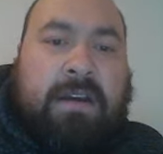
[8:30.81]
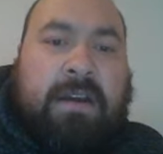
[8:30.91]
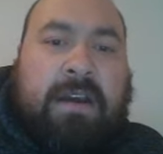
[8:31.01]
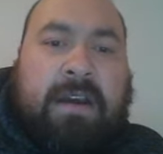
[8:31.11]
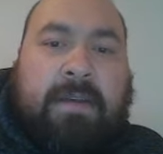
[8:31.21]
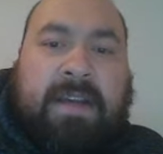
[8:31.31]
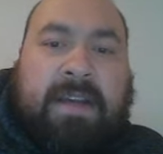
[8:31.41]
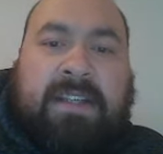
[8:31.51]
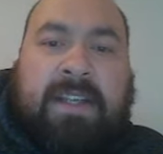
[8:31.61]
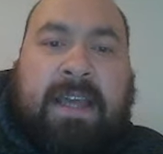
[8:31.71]

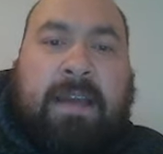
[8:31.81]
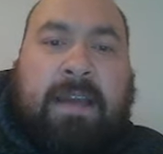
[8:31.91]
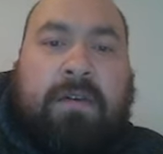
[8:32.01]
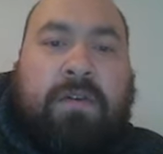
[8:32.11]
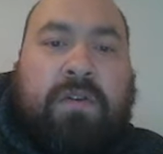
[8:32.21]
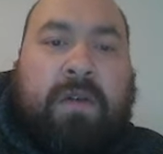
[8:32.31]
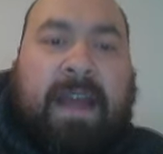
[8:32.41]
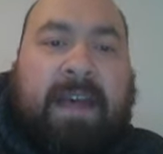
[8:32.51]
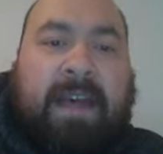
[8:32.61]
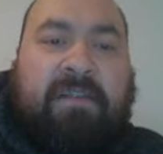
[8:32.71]
Actually, who do I
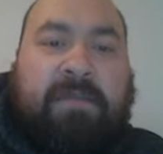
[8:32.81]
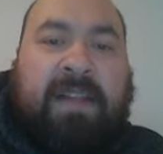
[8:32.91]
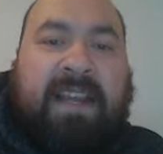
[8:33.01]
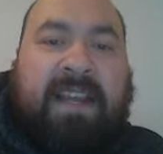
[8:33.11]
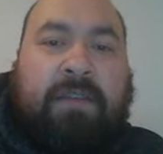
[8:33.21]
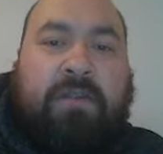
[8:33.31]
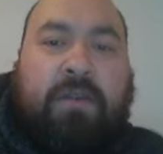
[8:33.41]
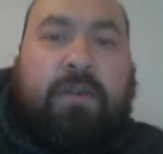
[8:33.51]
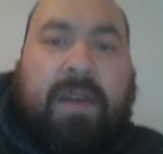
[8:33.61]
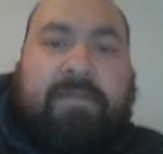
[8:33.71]
have playing? Who
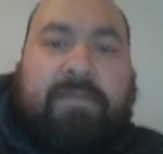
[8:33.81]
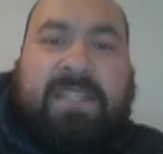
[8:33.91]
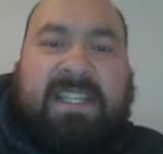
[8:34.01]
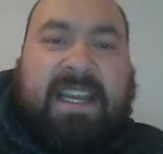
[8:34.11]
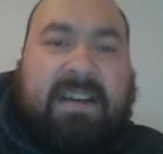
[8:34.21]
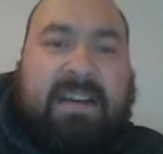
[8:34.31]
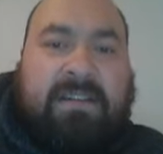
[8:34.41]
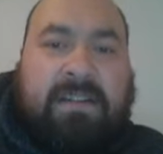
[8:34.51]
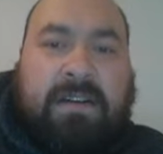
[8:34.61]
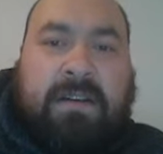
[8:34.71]
do I have missing
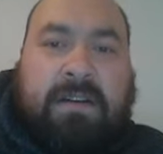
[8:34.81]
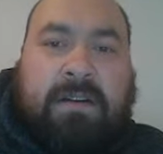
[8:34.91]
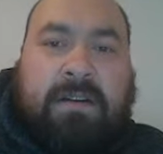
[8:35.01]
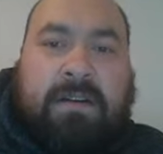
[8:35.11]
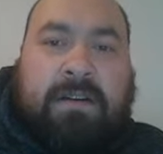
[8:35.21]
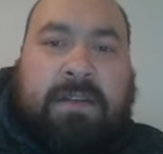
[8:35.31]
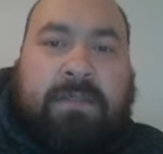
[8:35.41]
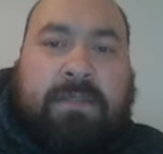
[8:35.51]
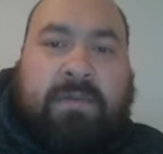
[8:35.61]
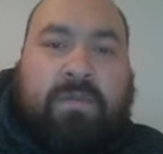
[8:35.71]
out?
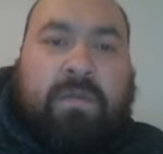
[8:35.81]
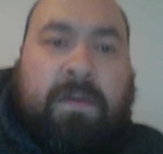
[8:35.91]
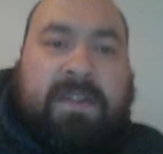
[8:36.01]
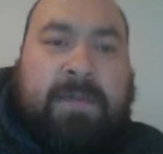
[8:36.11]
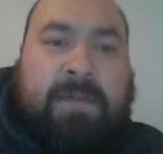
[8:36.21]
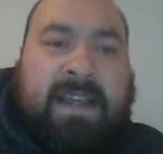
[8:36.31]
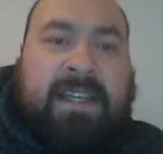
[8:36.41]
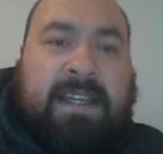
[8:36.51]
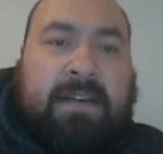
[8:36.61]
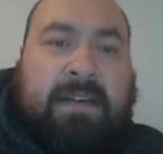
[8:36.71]
Let's put Roberts back
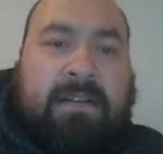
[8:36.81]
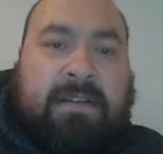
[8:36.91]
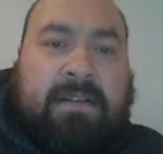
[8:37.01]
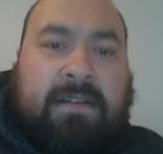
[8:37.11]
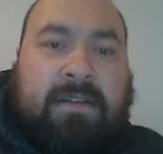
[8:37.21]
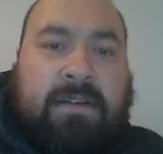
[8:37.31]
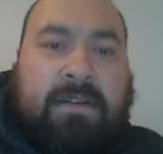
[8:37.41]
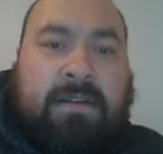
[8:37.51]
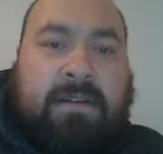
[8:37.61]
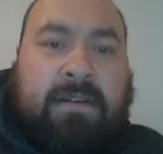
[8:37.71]
here.
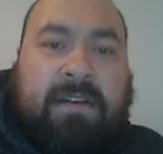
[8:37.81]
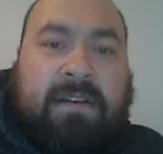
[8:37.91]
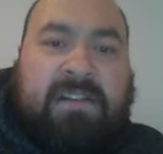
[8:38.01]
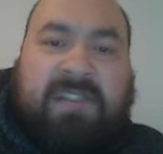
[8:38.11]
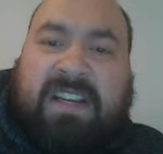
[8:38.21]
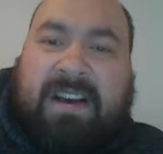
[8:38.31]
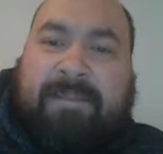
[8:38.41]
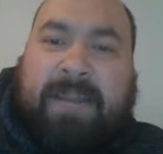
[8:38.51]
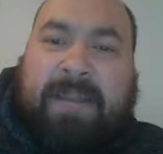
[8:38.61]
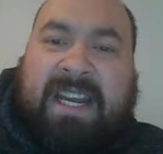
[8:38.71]
Don't think I
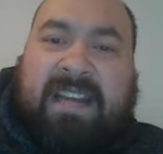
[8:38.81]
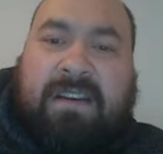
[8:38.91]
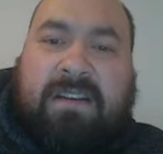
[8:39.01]
have many.